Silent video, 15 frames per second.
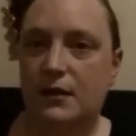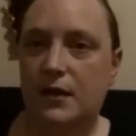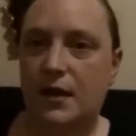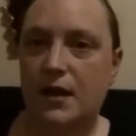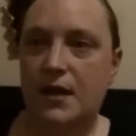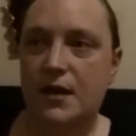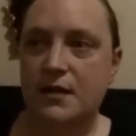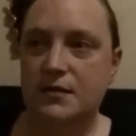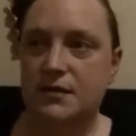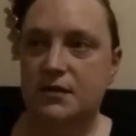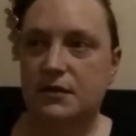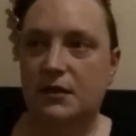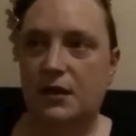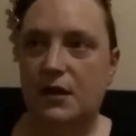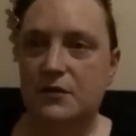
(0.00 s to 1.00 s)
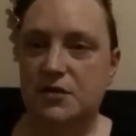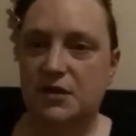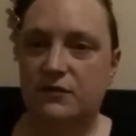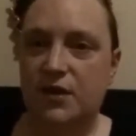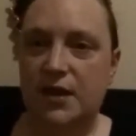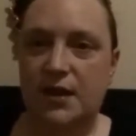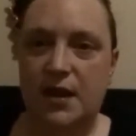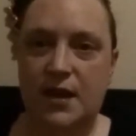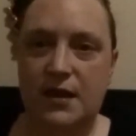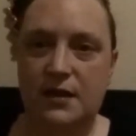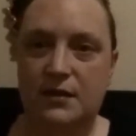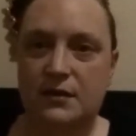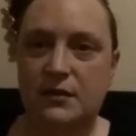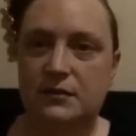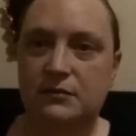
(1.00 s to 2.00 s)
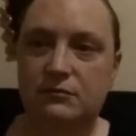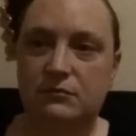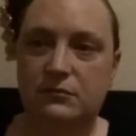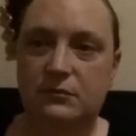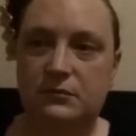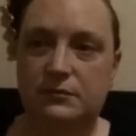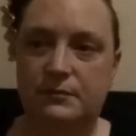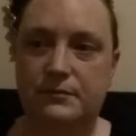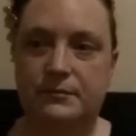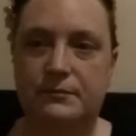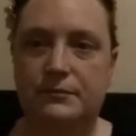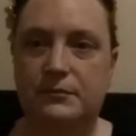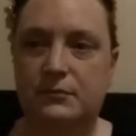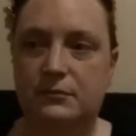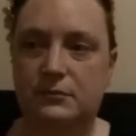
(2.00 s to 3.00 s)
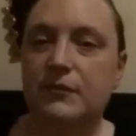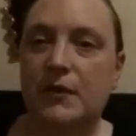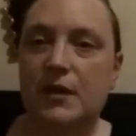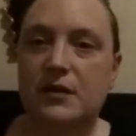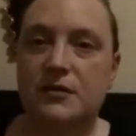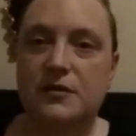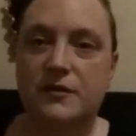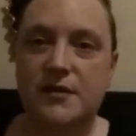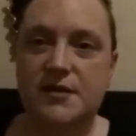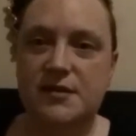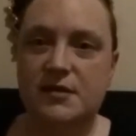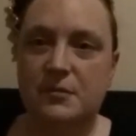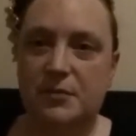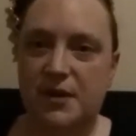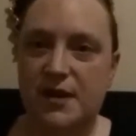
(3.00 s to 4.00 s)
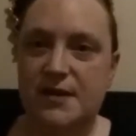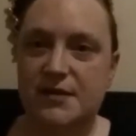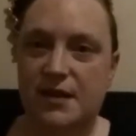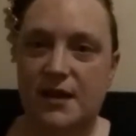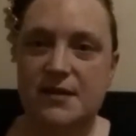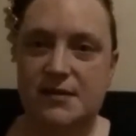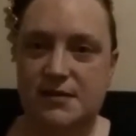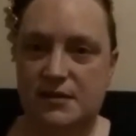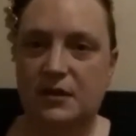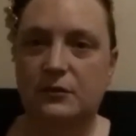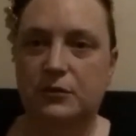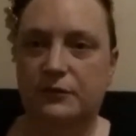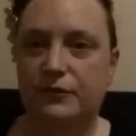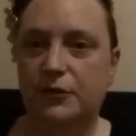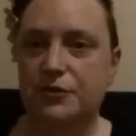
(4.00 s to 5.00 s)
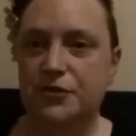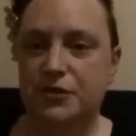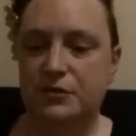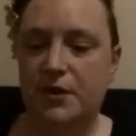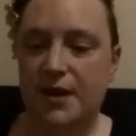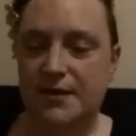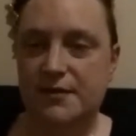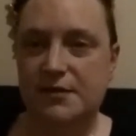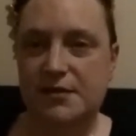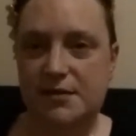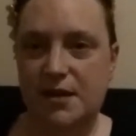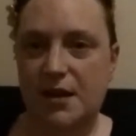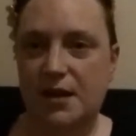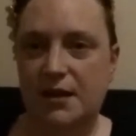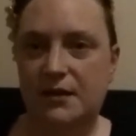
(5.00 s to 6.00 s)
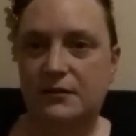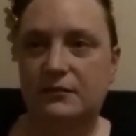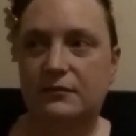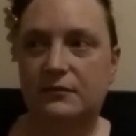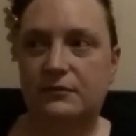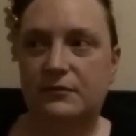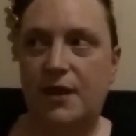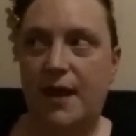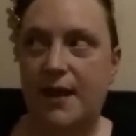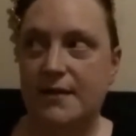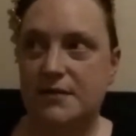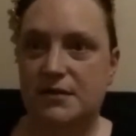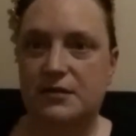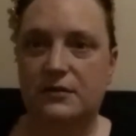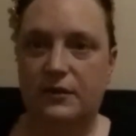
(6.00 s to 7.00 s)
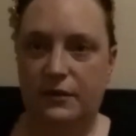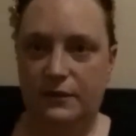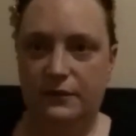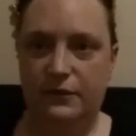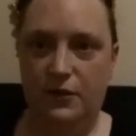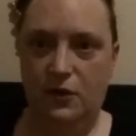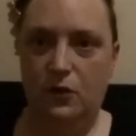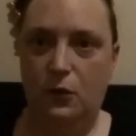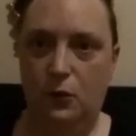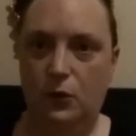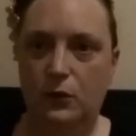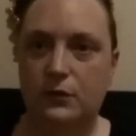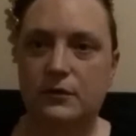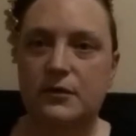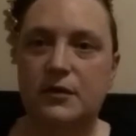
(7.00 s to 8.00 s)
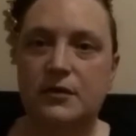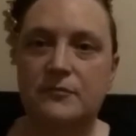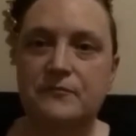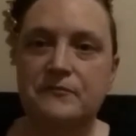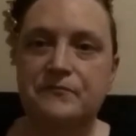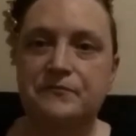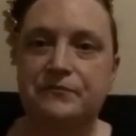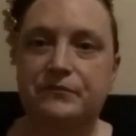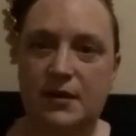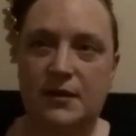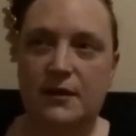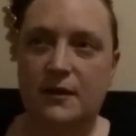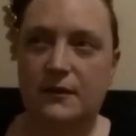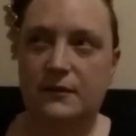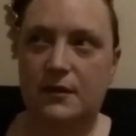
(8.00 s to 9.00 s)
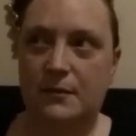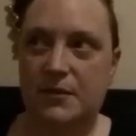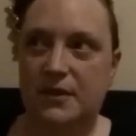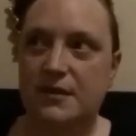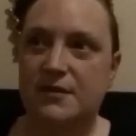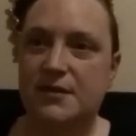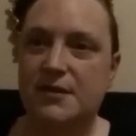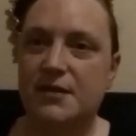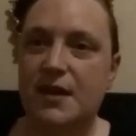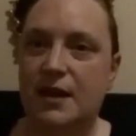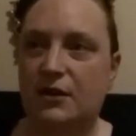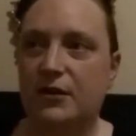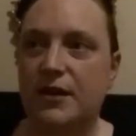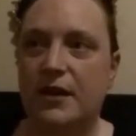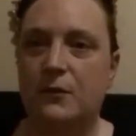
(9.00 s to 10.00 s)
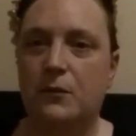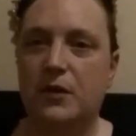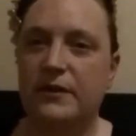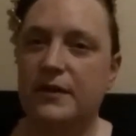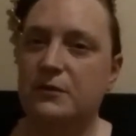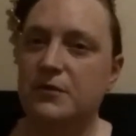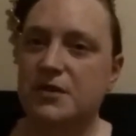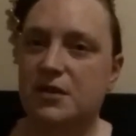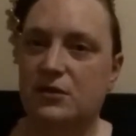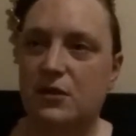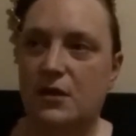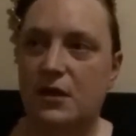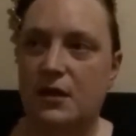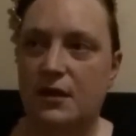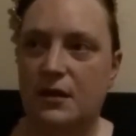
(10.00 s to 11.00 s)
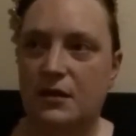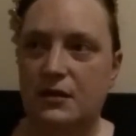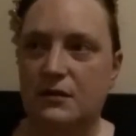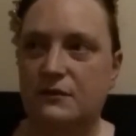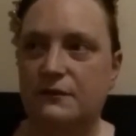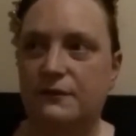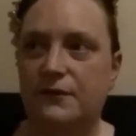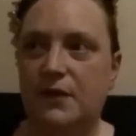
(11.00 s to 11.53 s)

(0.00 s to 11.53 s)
and I was living in... So this is a place I still refer to as this day as the Hole. I mean, this is an area where there was a lot of